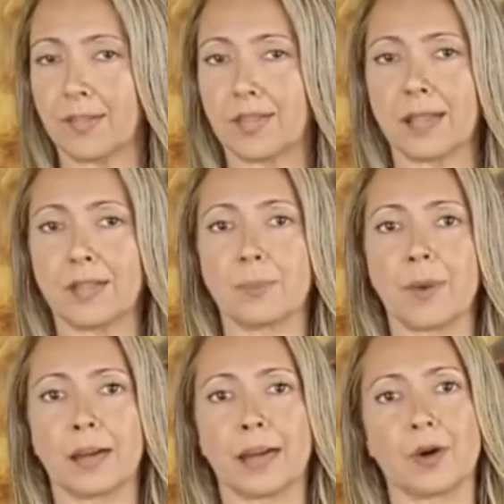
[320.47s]
Since
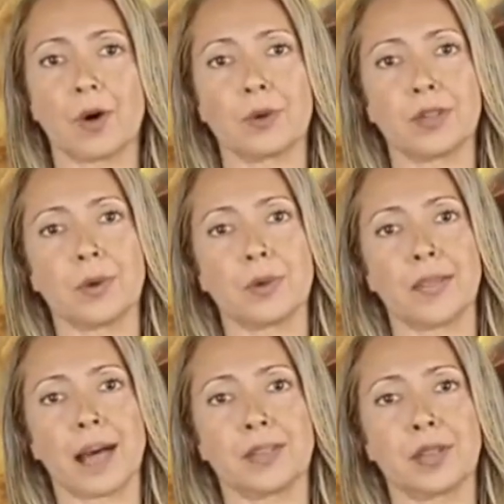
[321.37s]
smoking also
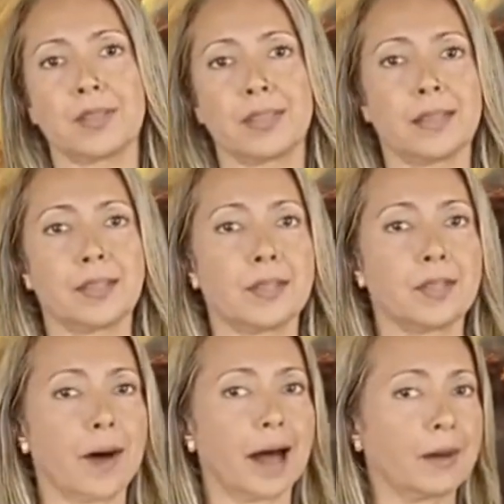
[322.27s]
affects your sense of
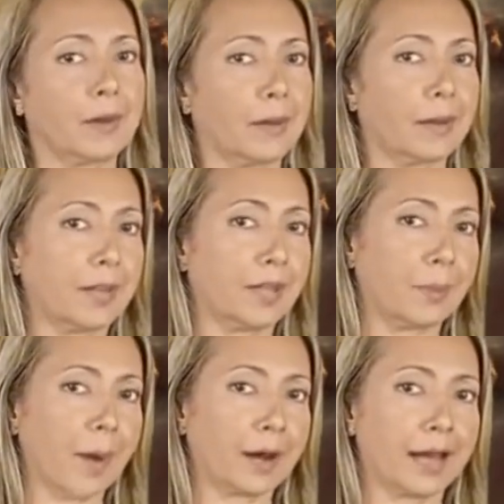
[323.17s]
smell,
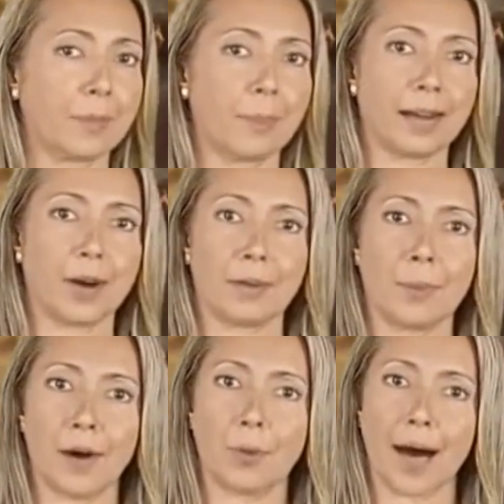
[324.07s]
smokers may
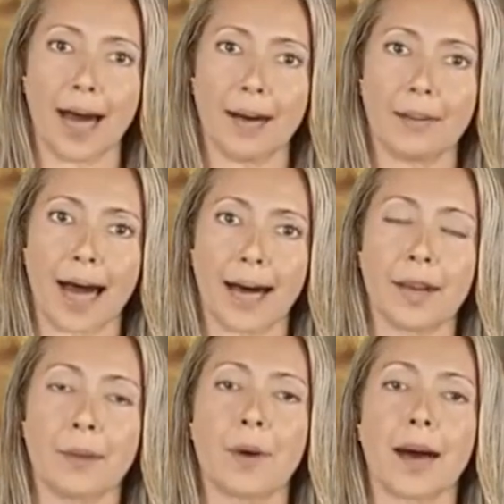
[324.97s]
not be aware of how
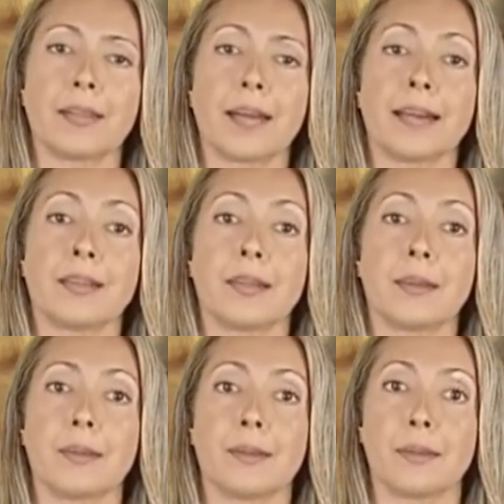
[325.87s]
their breath is.
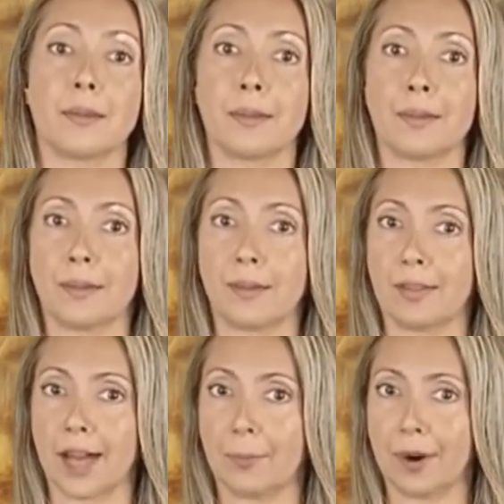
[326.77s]

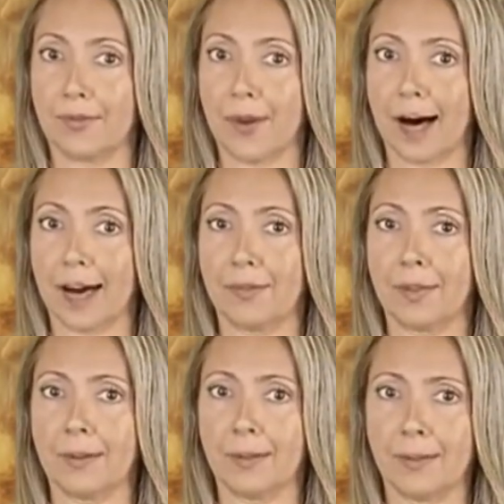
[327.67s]
Number 5.
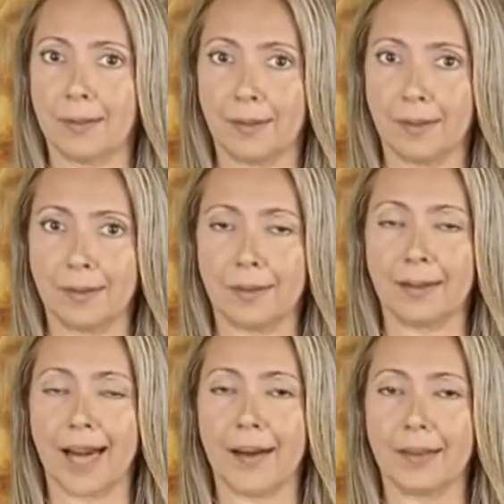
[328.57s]

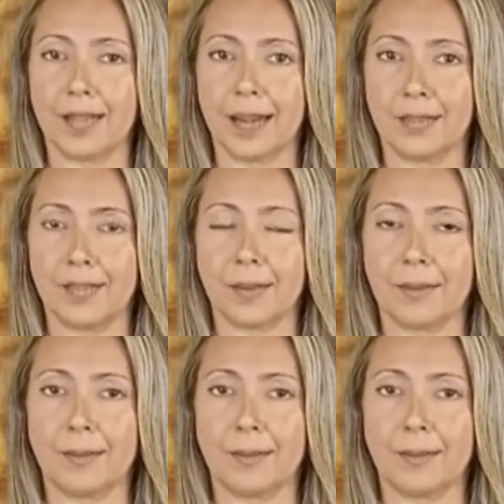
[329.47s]
Cavities.